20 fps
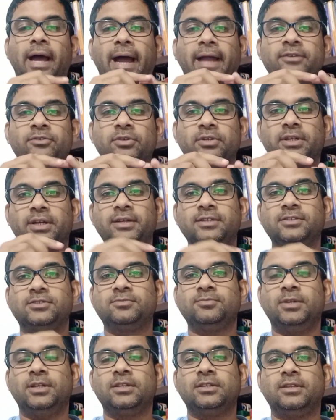
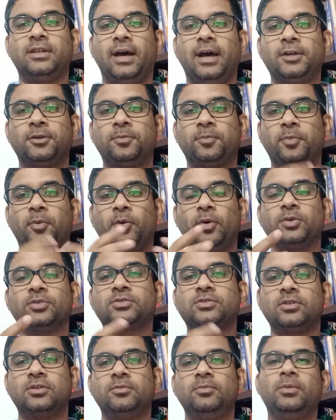advertisement that
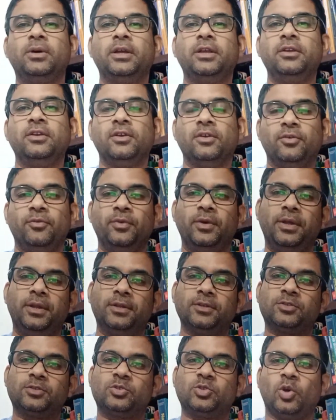posted by
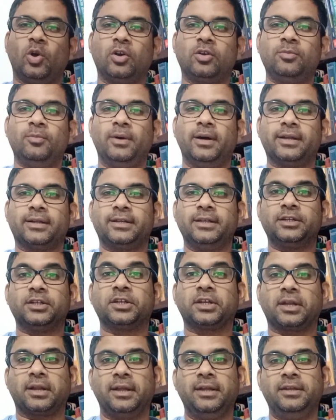various stock
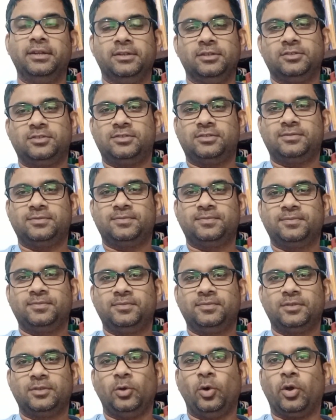market trainers
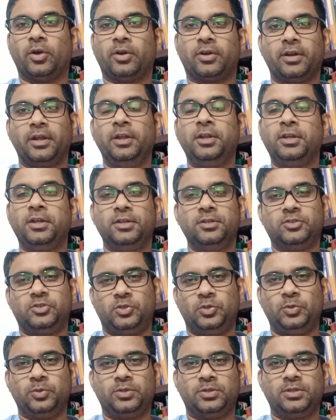or training
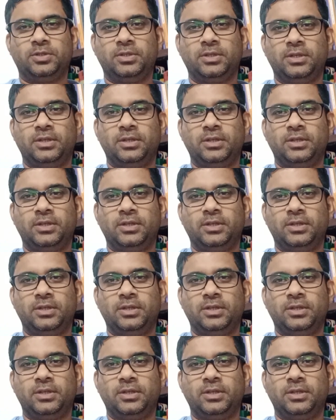institute.